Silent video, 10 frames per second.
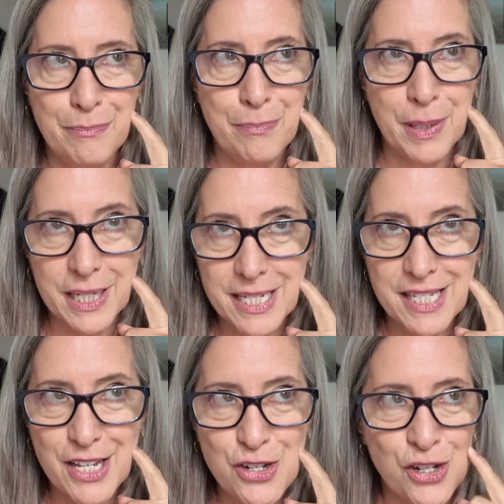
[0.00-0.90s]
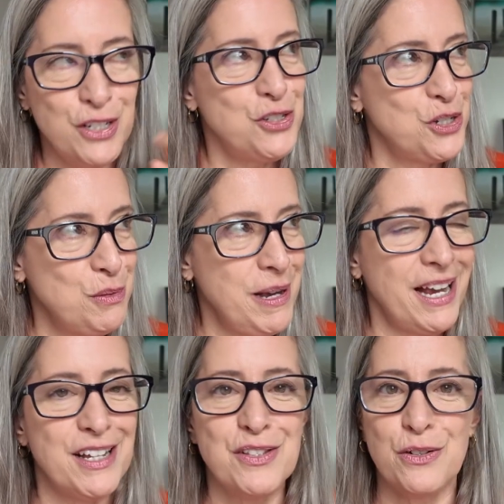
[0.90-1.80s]
Big decision, 2
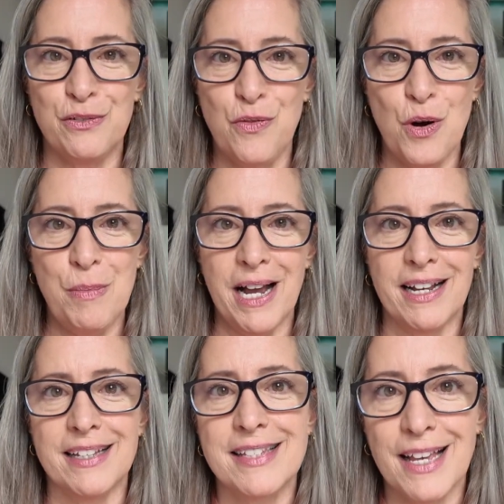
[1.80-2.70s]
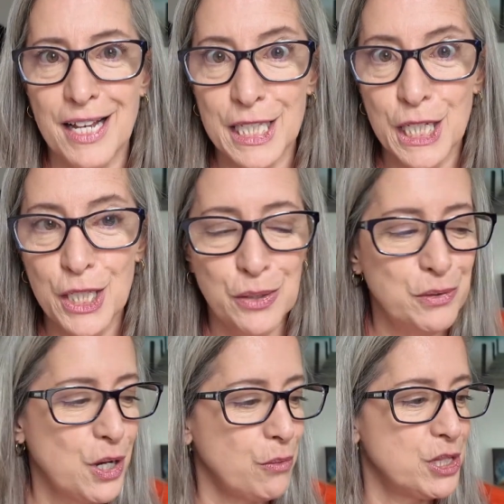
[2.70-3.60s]
packets or 4 packets. Hello,
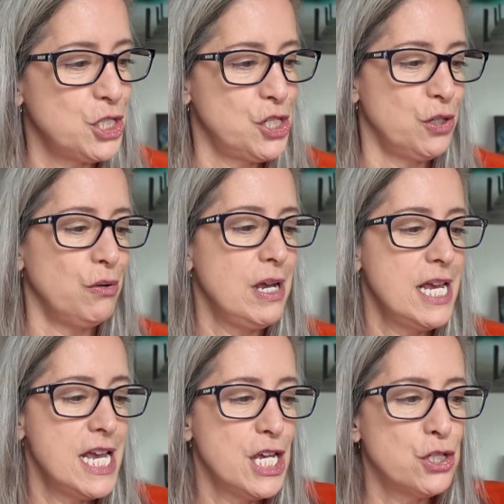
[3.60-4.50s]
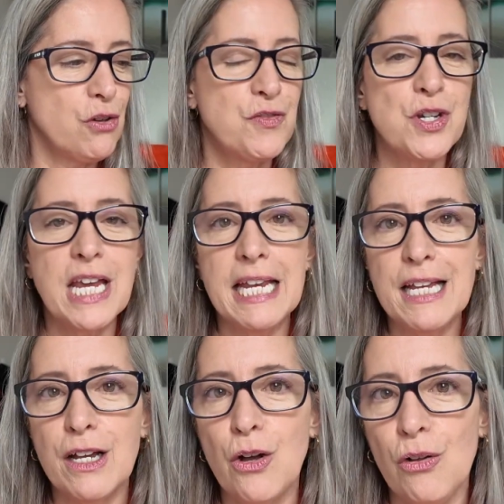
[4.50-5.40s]
go with the 2. So if you're
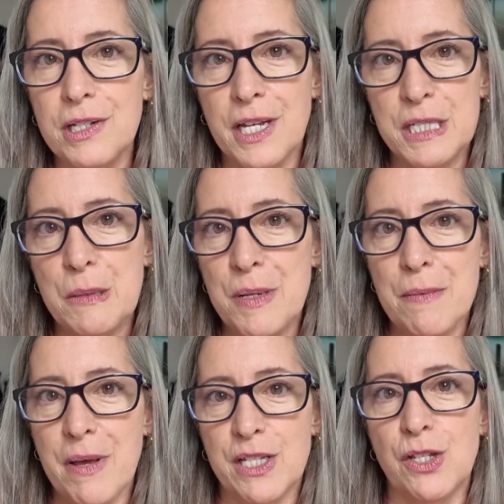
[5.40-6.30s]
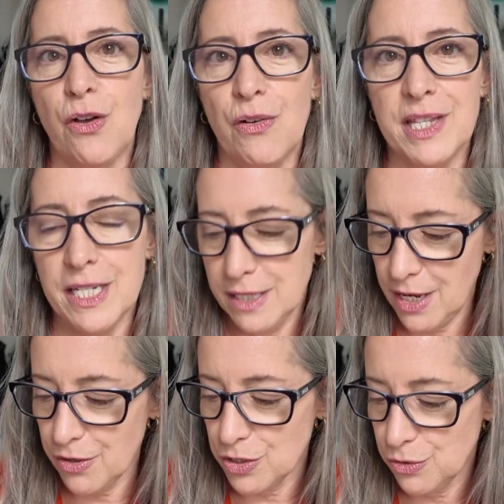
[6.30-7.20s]
getting a colonoscopy in Mexico and they
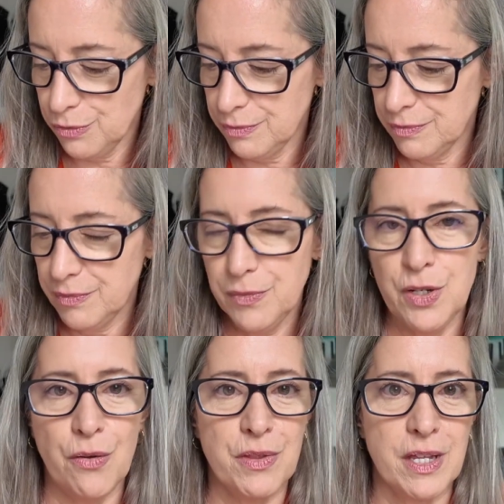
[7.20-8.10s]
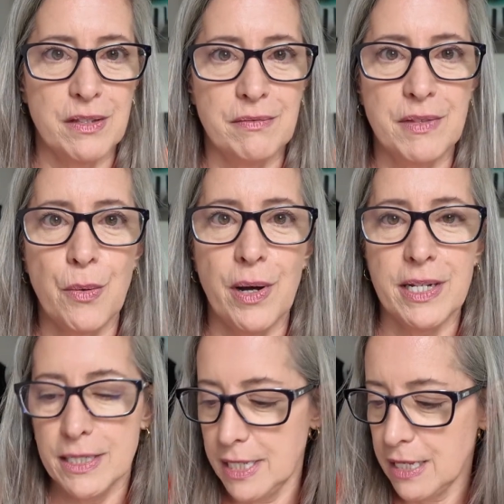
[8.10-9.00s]
tell you, that they want
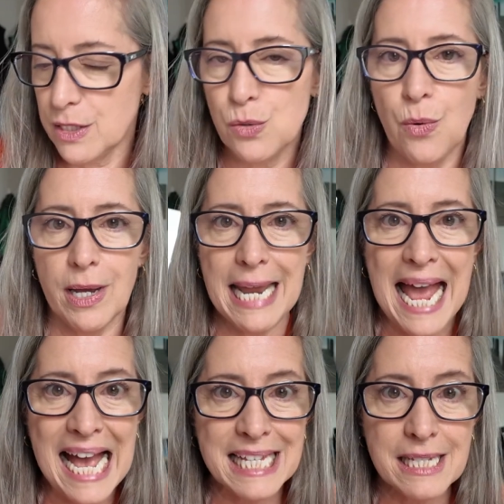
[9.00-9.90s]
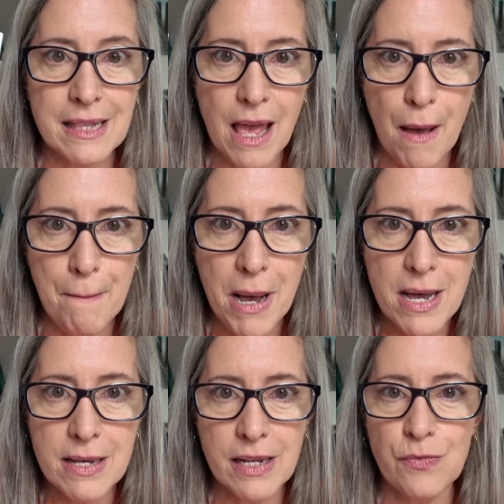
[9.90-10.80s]
you to take this one, ask them
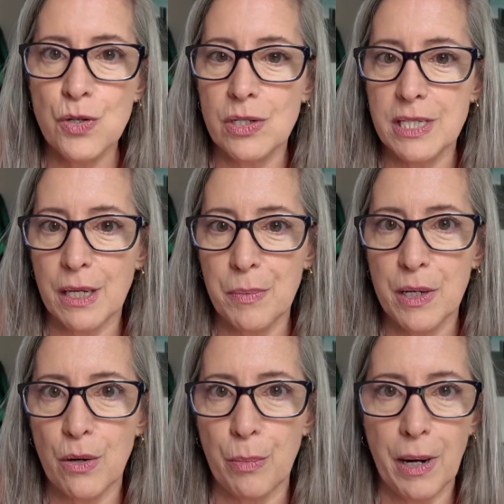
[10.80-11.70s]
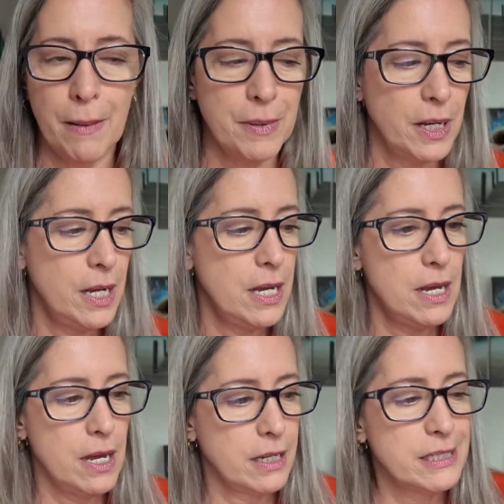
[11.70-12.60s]
if you can take Pico Prep,
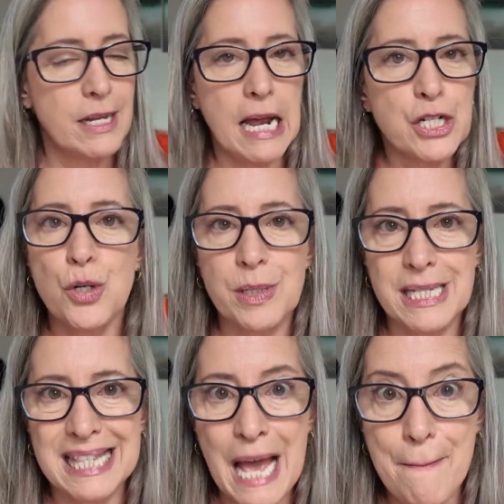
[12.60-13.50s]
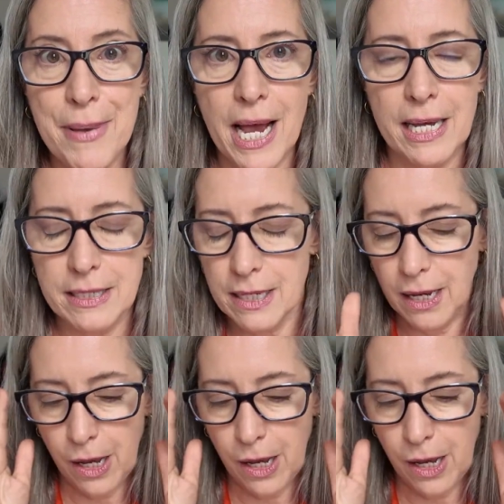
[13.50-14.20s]
because it actually wasn't that bad.